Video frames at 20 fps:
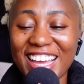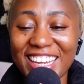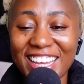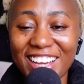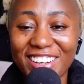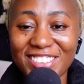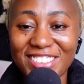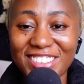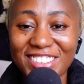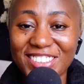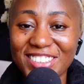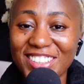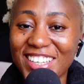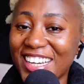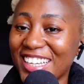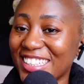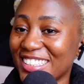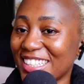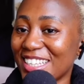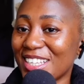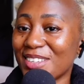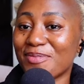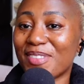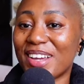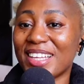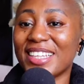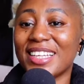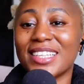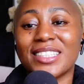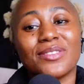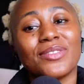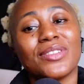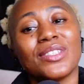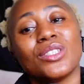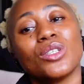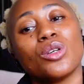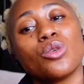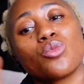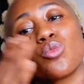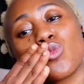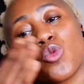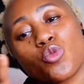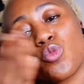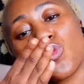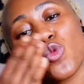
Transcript: And I'll see you guys in my next video.